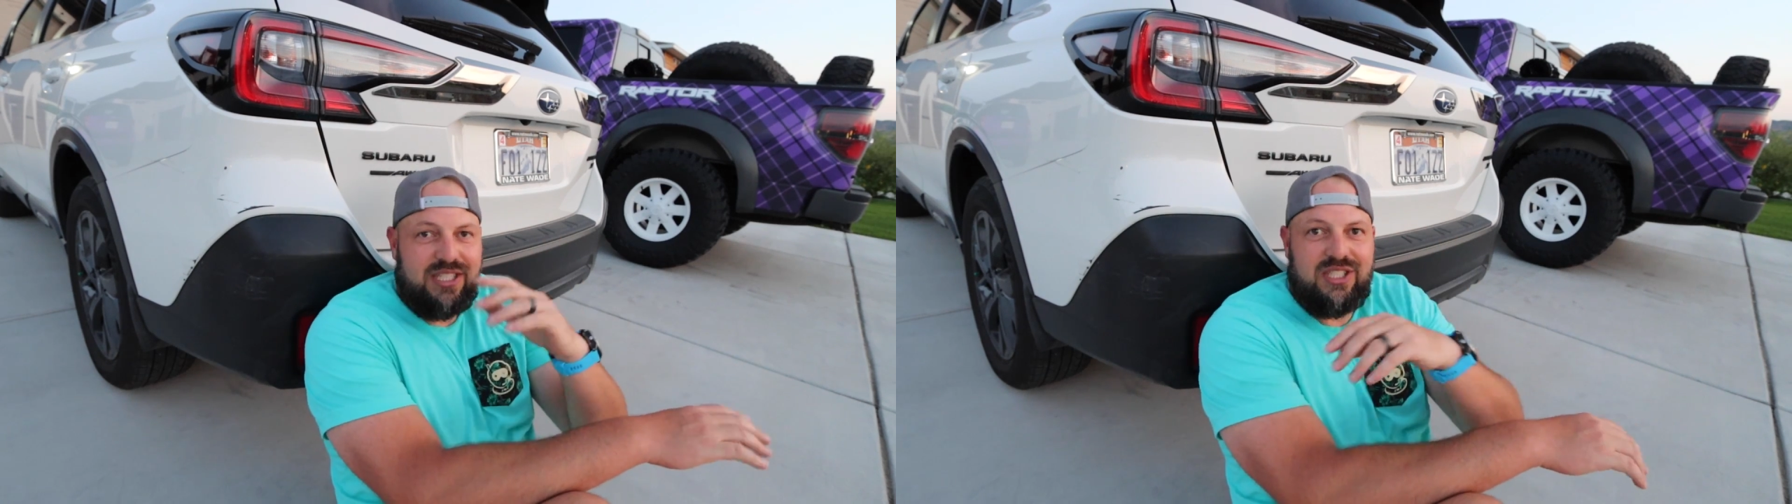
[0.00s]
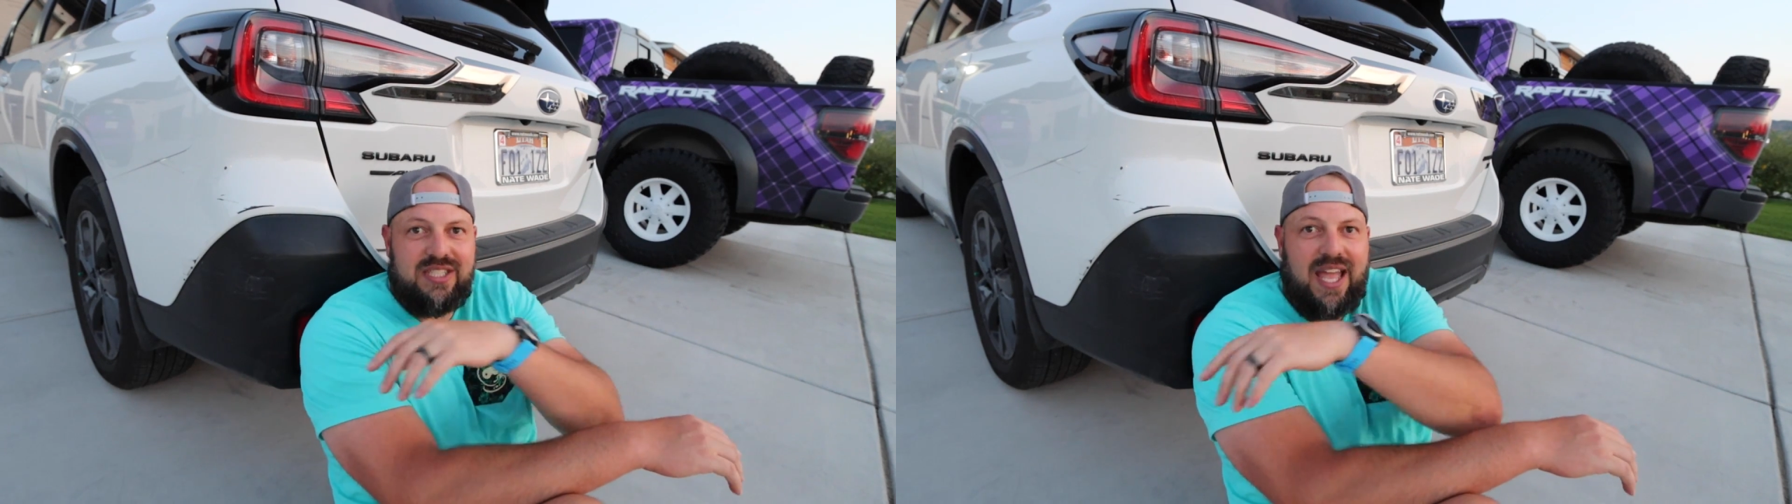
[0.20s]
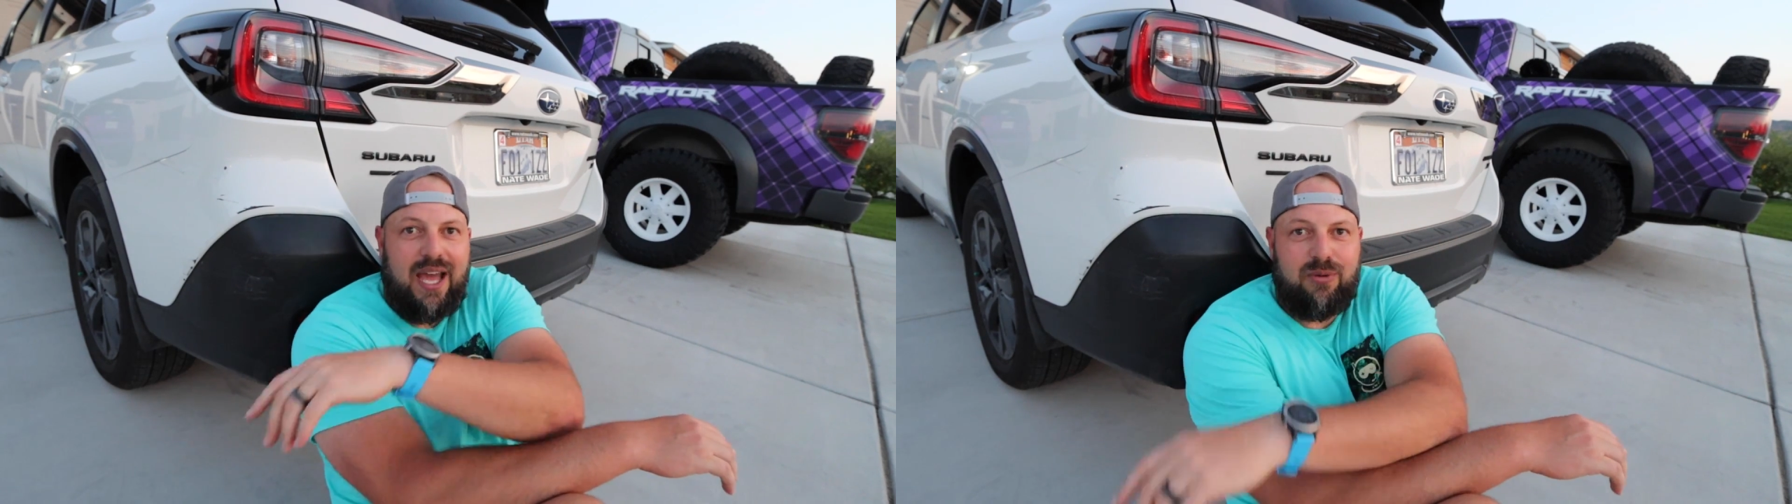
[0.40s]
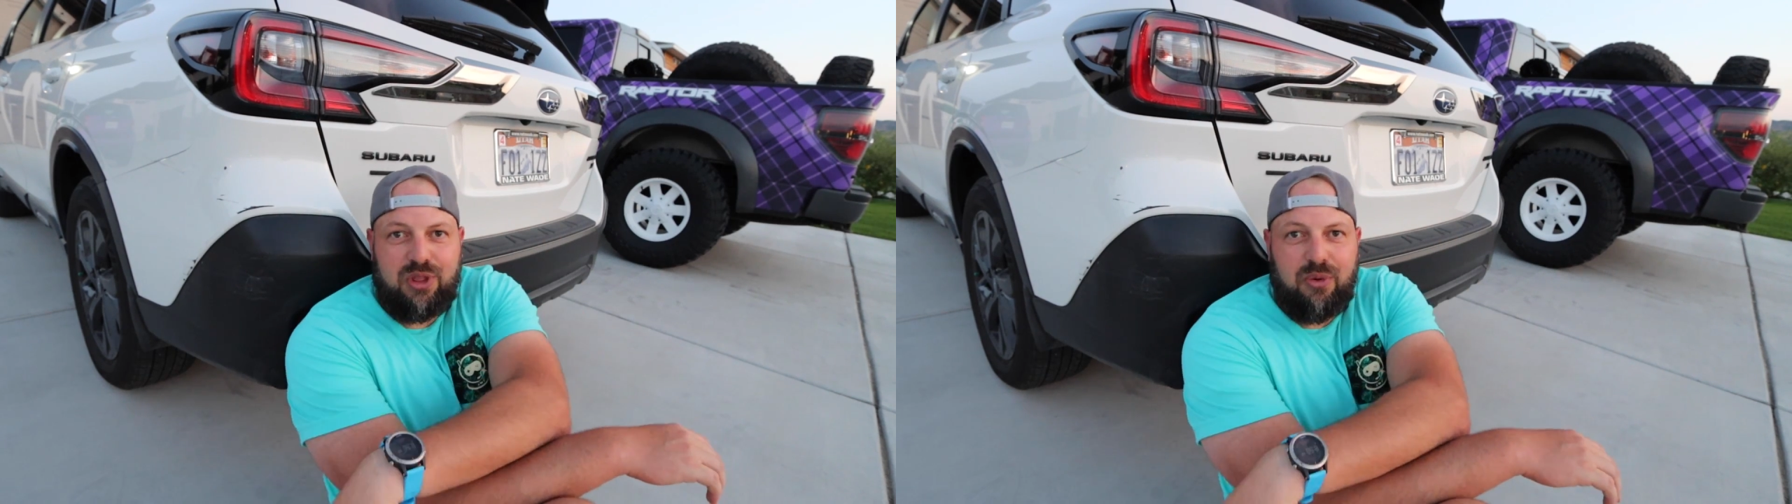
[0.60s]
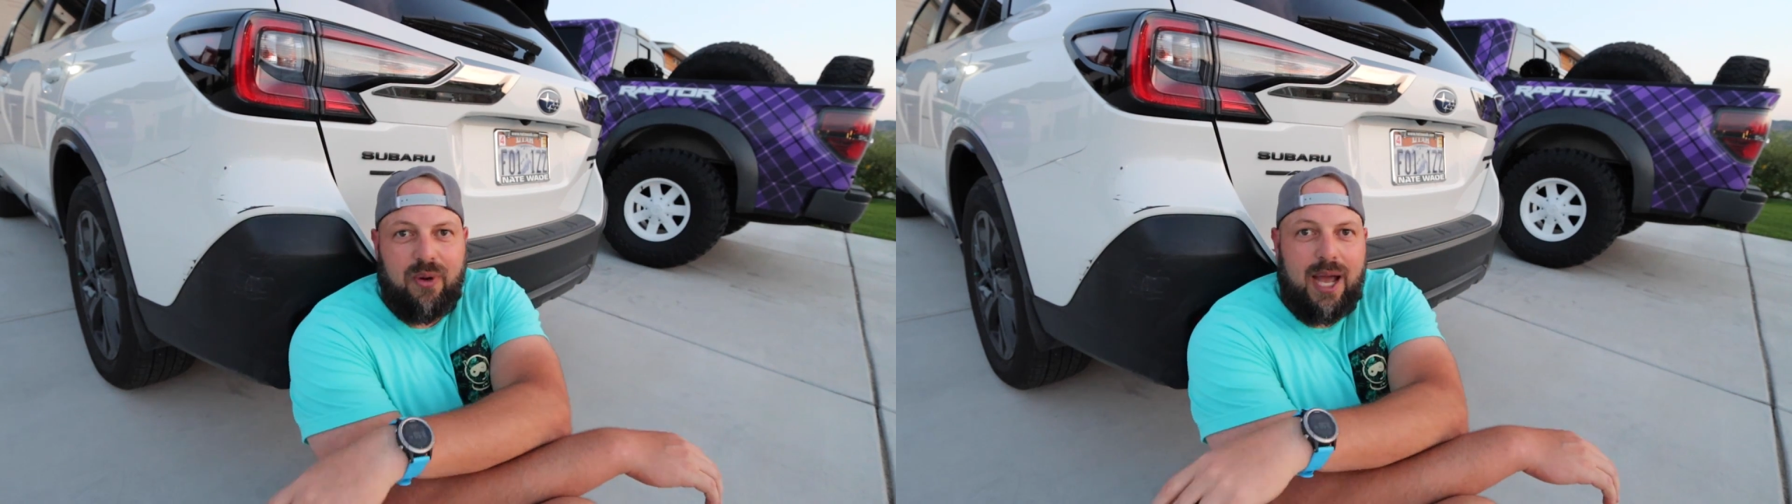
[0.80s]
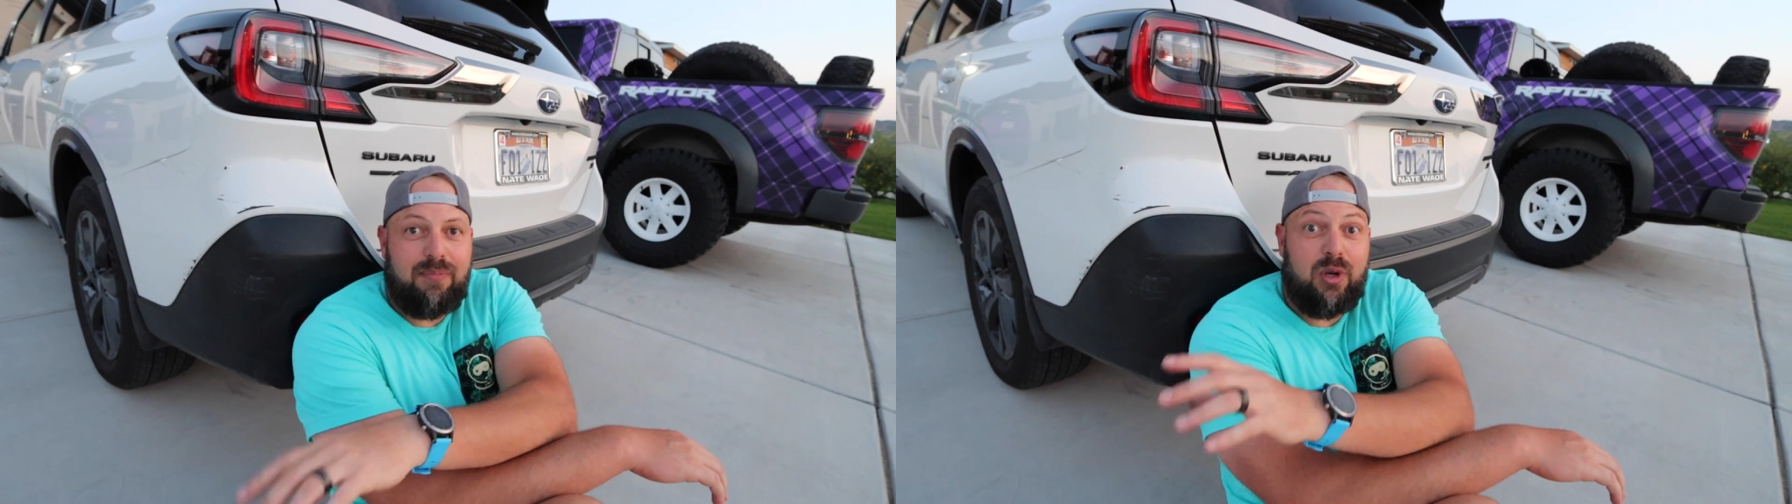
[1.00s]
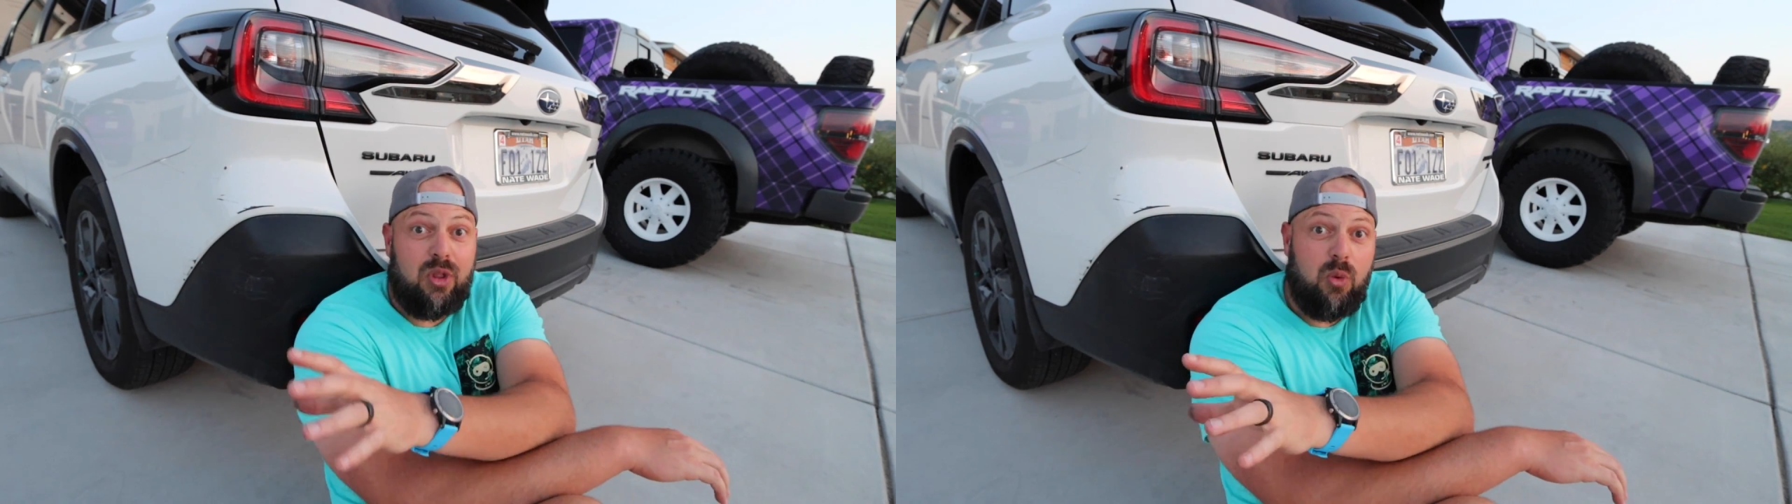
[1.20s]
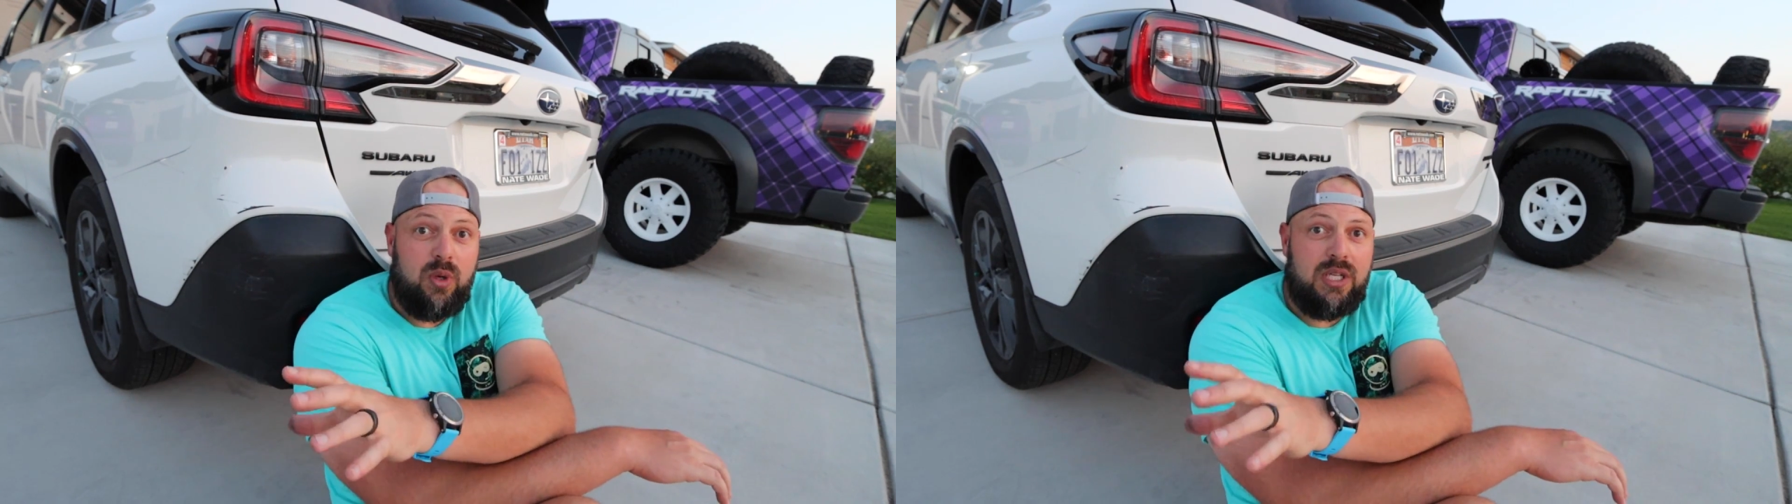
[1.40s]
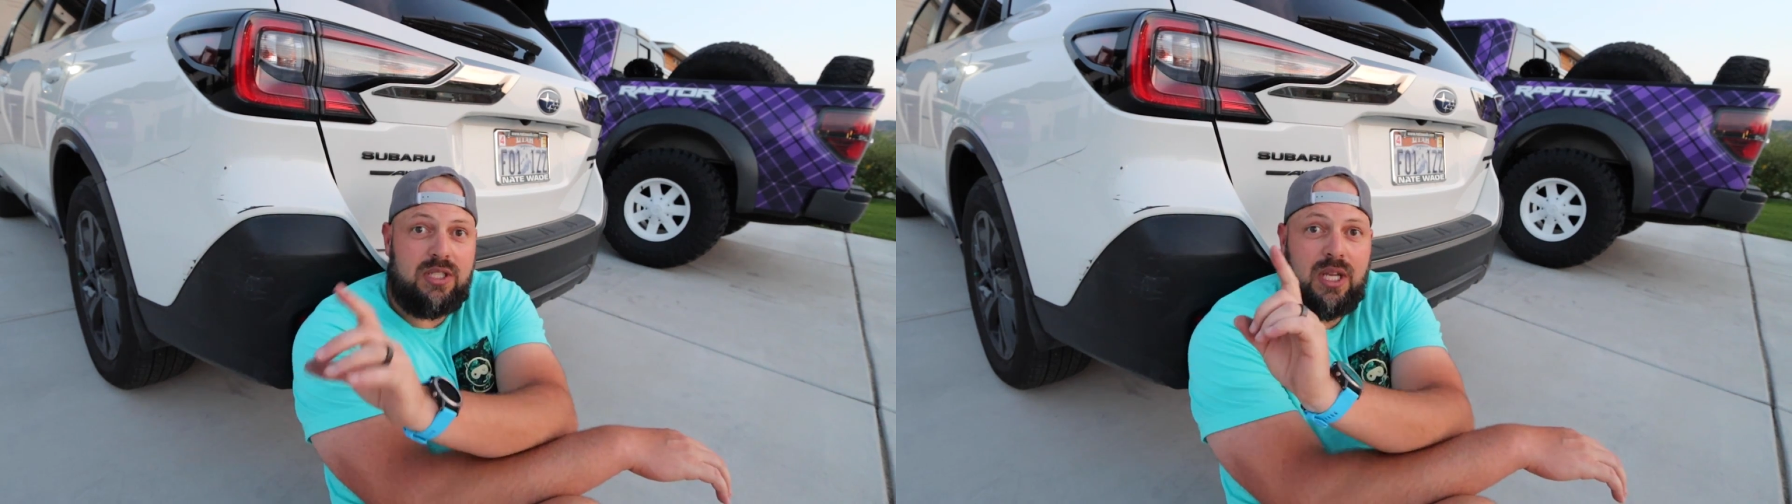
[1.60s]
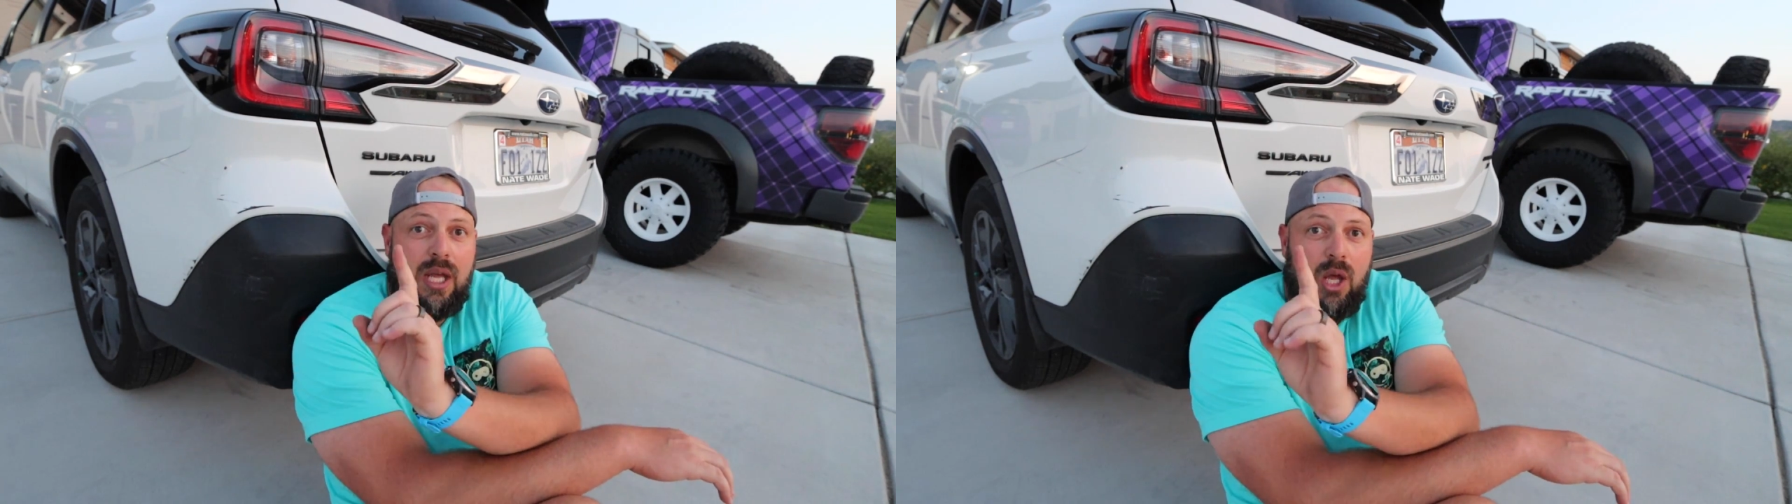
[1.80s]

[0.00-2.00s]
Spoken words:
just had with the Raptor and the wheels.